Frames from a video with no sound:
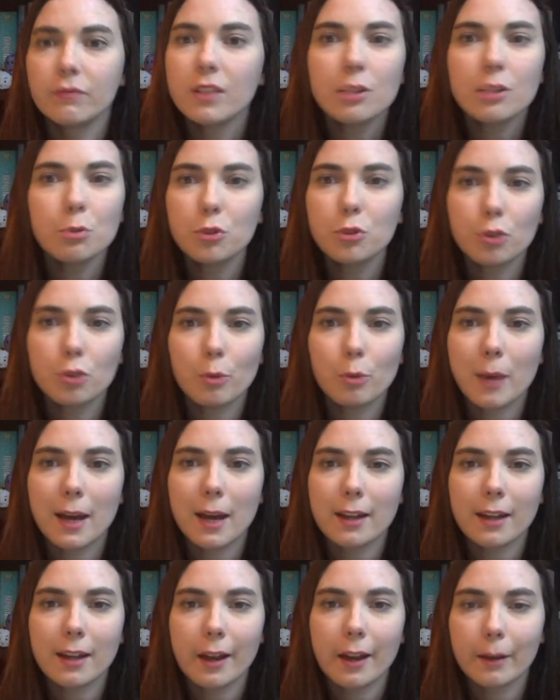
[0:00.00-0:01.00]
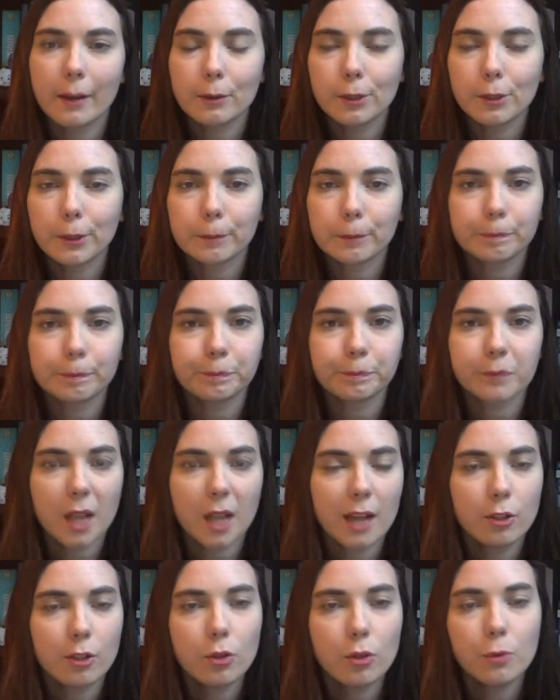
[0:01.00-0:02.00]
this was so bad. Like
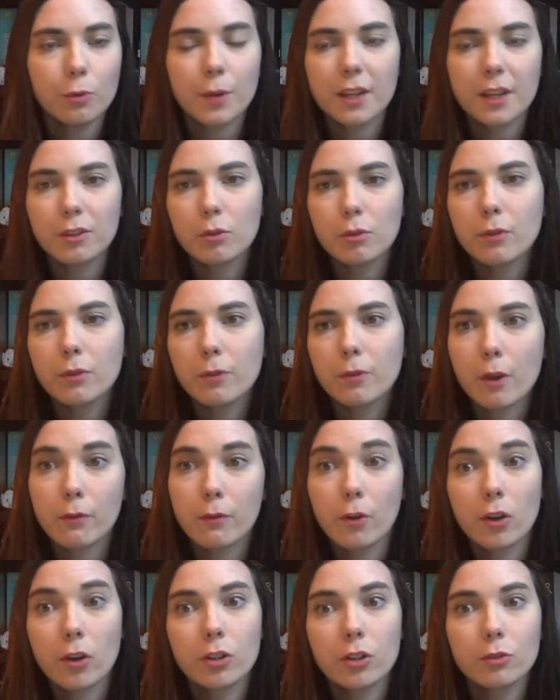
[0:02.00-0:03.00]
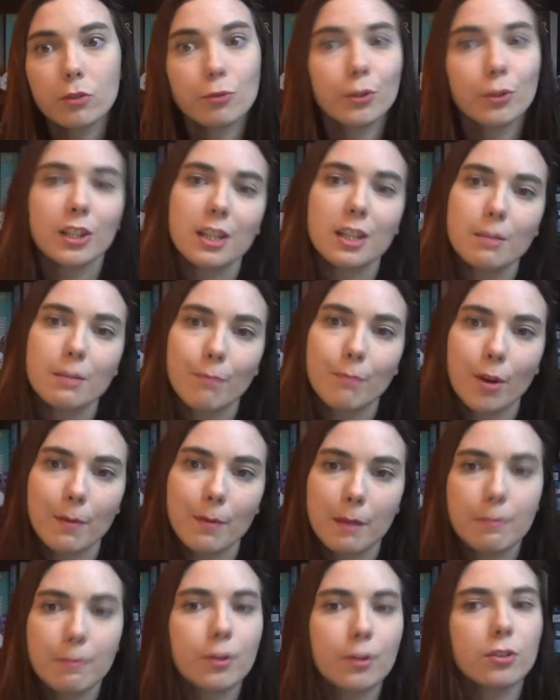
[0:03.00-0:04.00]
I know, I know, I've heard it's one of these
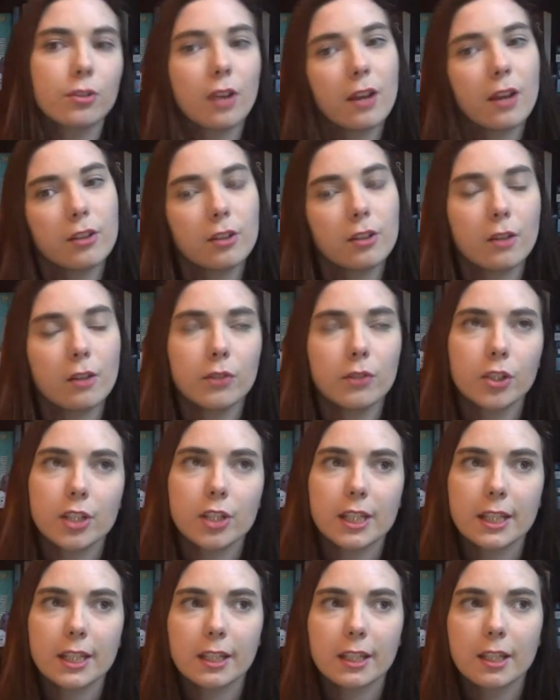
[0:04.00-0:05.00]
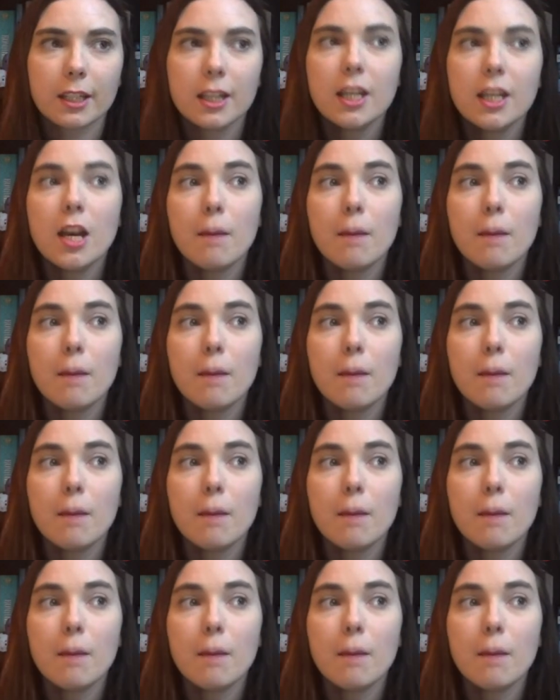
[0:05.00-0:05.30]
Marmite books. You either love it or you hate it.